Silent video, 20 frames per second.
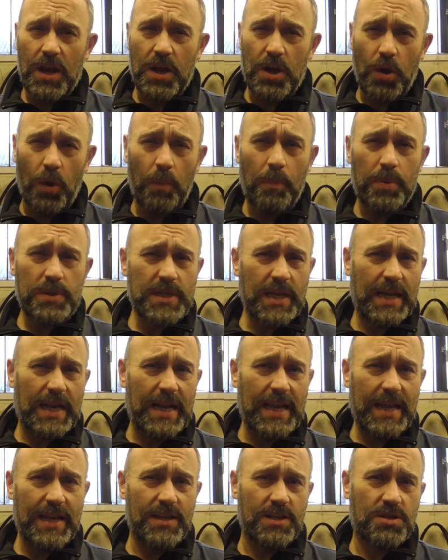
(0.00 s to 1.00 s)
Not
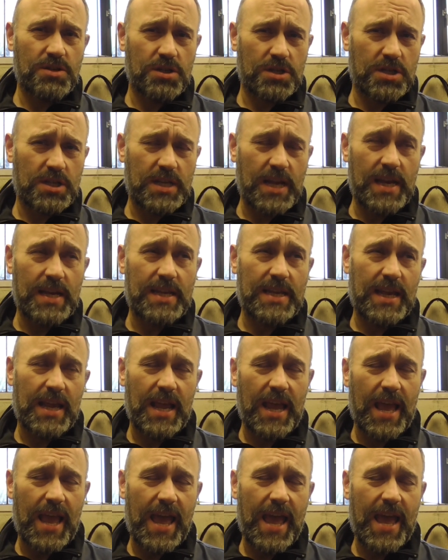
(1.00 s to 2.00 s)
particularly interested
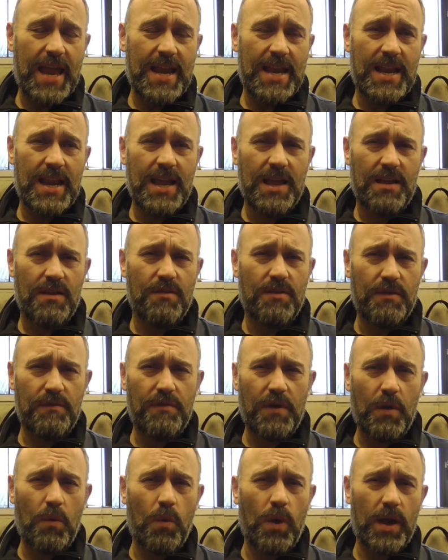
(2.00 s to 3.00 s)
in
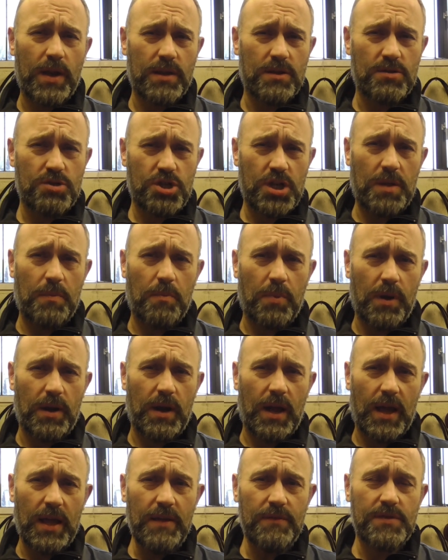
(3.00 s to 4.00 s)
reviewing cheaper
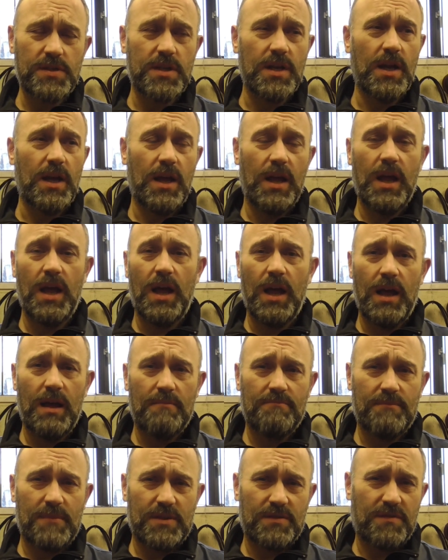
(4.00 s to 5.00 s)
knives.
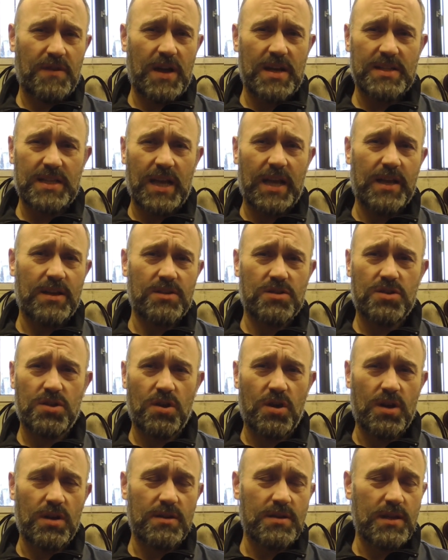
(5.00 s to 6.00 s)
As far as I'm
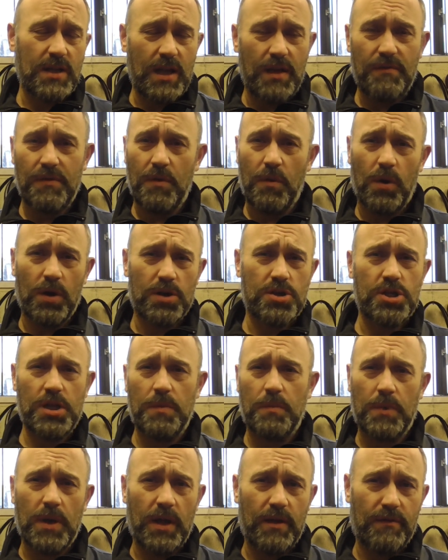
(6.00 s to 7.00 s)
concerned, if you want a
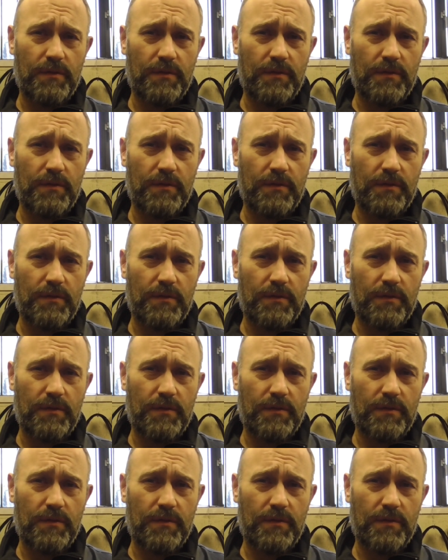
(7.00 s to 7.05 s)
cheap